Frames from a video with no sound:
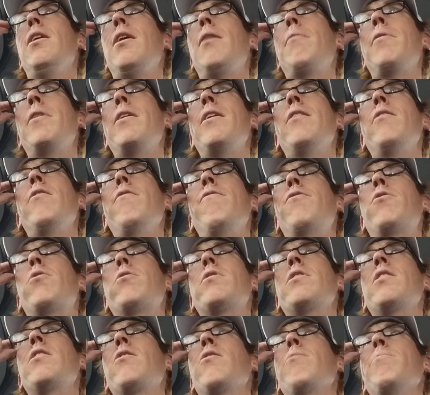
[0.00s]
I'm going to end the
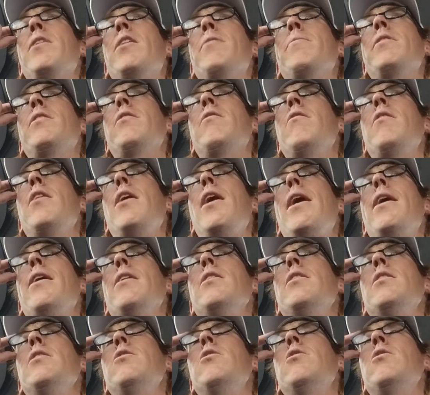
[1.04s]
14th Amendment.
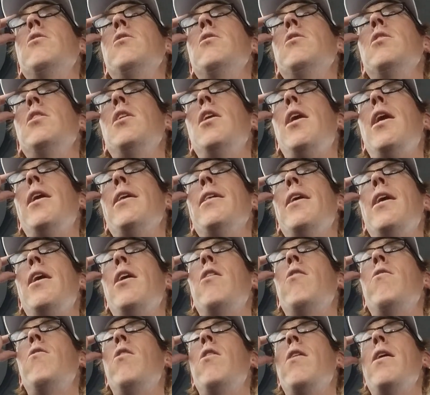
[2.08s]
That is not
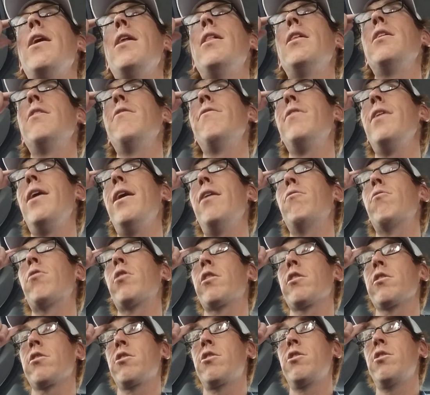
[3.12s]
how any of that
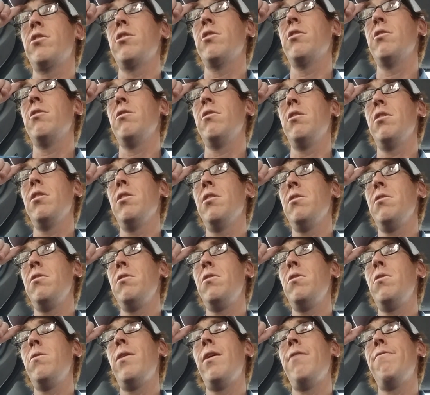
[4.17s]
works.
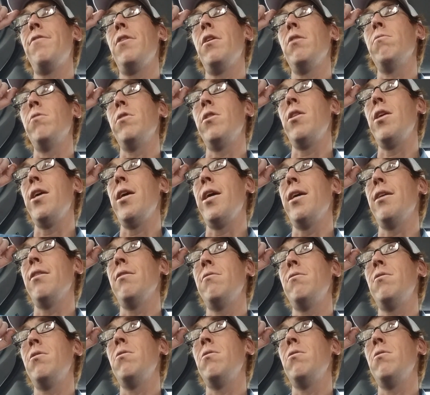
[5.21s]
You have fun with that.